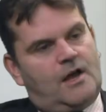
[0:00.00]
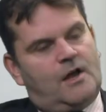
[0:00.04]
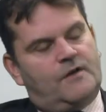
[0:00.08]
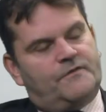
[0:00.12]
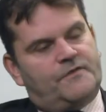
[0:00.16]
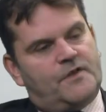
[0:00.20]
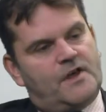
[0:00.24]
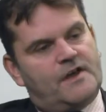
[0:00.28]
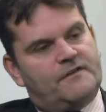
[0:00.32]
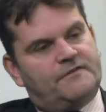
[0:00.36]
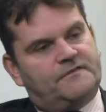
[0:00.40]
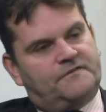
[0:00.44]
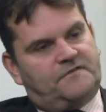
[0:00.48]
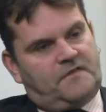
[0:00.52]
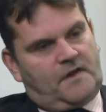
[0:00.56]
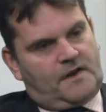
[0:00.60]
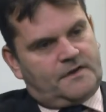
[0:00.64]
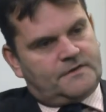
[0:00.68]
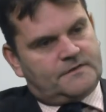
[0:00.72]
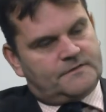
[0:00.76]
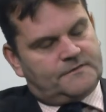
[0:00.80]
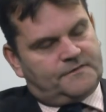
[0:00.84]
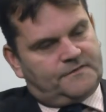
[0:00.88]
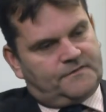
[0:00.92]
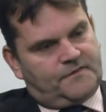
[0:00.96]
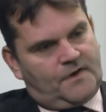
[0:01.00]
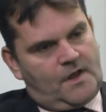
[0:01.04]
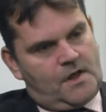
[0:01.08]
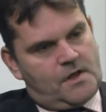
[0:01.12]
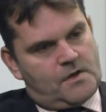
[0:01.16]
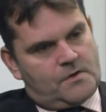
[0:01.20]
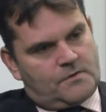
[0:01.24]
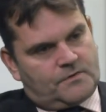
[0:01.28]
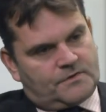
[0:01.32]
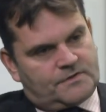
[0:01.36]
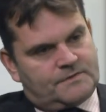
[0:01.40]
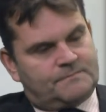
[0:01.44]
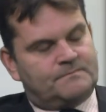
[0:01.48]
of their fund
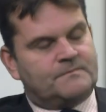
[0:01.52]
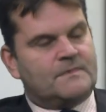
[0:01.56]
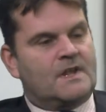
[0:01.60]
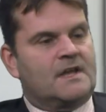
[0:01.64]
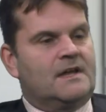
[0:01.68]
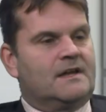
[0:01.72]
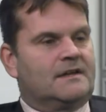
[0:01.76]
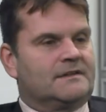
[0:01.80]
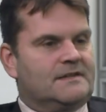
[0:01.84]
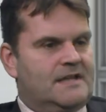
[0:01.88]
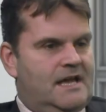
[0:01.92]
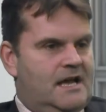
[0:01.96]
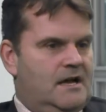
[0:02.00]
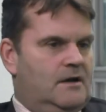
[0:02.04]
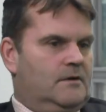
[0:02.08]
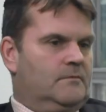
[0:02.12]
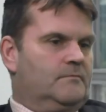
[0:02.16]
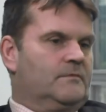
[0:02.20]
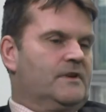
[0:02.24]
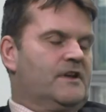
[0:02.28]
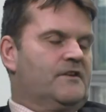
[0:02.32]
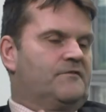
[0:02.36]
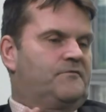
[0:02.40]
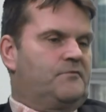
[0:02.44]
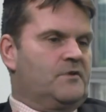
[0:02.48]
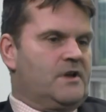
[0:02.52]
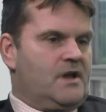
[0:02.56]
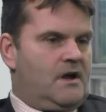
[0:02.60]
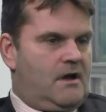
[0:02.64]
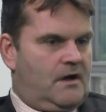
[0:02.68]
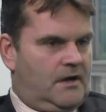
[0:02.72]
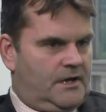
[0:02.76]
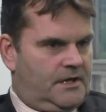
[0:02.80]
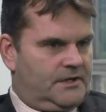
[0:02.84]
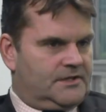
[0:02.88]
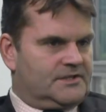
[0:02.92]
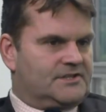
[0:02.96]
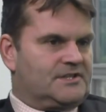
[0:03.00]
flows. Yeah. Now, if we are
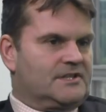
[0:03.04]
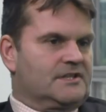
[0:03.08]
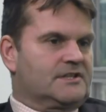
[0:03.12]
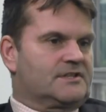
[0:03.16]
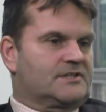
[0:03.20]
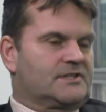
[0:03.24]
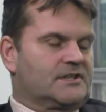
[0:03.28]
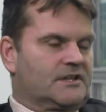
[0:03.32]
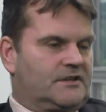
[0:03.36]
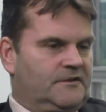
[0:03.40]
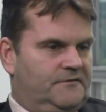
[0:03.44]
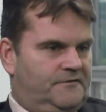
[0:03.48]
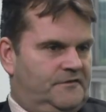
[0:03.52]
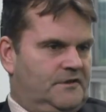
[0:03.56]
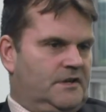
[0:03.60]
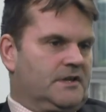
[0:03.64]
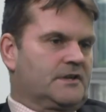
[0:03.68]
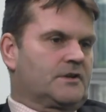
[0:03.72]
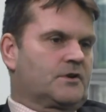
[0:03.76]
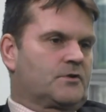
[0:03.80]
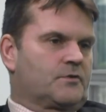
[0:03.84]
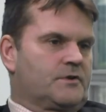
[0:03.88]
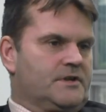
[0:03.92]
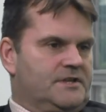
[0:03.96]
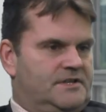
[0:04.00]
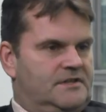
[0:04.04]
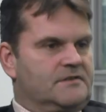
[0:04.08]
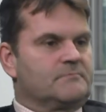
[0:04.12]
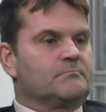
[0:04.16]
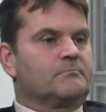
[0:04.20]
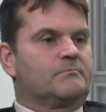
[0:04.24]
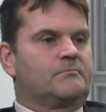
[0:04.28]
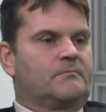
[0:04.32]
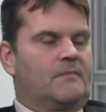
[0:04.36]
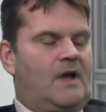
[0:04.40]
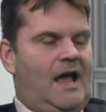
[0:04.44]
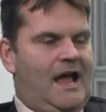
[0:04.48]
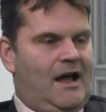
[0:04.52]
going to see significant increase
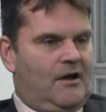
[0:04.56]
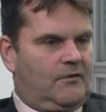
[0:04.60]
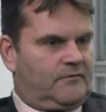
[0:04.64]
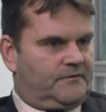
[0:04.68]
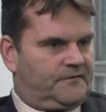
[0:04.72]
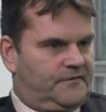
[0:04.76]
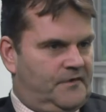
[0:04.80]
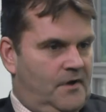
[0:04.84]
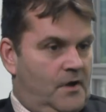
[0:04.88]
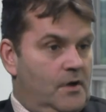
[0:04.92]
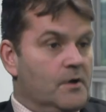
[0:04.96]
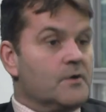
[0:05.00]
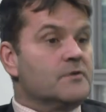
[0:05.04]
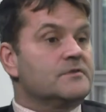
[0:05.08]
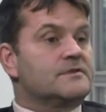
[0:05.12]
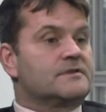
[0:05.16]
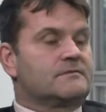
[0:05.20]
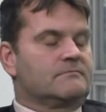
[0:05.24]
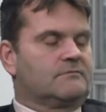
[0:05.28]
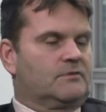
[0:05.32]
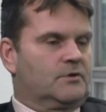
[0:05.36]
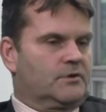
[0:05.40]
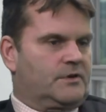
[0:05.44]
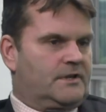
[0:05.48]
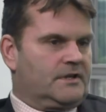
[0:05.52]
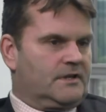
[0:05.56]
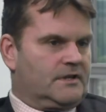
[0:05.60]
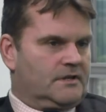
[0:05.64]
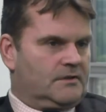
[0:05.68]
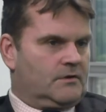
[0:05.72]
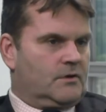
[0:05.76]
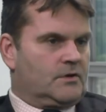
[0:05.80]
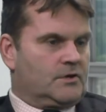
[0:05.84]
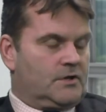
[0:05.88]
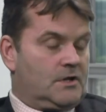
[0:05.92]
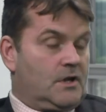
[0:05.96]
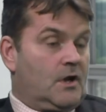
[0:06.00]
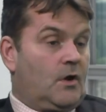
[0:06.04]
in outflows, looking at
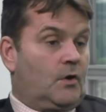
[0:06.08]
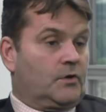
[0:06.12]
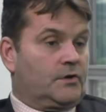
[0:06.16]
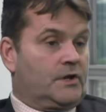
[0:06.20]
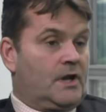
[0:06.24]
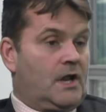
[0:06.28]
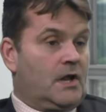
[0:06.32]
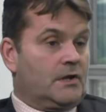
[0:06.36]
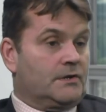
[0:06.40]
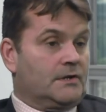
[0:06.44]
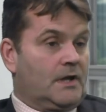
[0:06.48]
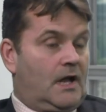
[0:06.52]
on a, on an